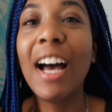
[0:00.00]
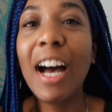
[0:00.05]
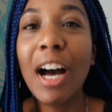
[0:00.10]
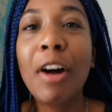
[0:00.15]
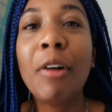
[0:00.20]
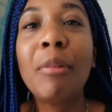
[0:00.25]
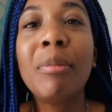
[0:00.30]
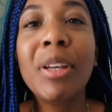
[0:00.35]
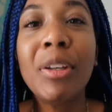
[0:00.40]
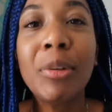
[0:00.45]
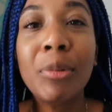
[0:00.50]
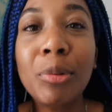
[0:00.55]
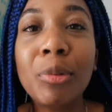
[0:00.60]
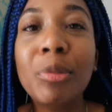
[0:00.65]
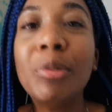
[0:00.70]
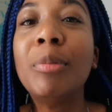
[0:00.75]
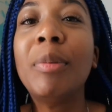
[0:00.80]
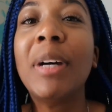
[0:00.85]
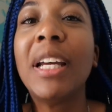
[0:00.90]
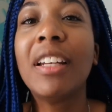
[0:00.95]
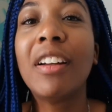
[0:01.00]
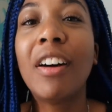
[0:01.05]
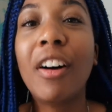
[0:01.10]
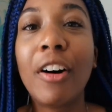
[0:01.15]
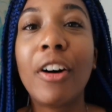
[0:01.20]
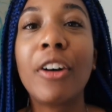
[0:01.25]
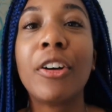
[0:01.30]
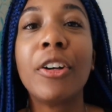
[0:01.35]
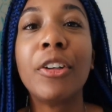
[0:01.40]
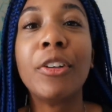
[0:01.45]
How we all went
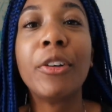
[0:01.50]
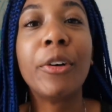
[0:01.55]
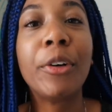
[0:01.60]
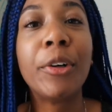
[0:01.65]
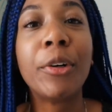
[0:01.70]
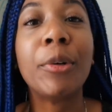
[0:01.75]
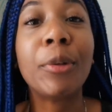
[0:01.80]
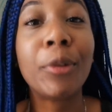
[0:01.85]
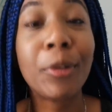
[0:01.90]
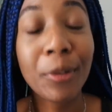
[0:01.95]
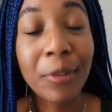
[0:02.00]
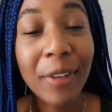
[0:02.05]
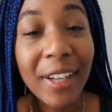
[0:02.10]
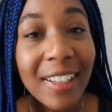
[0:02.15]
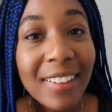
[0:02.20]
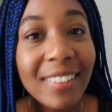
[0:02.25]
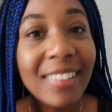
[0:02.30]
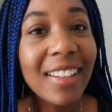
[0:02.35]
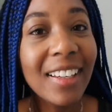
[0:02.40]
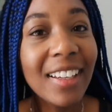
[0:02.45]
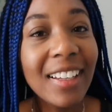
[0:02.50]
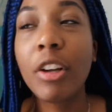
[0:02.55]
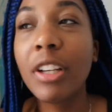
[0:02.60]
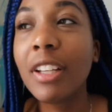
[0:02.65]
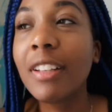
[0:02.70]
argan oil crazy?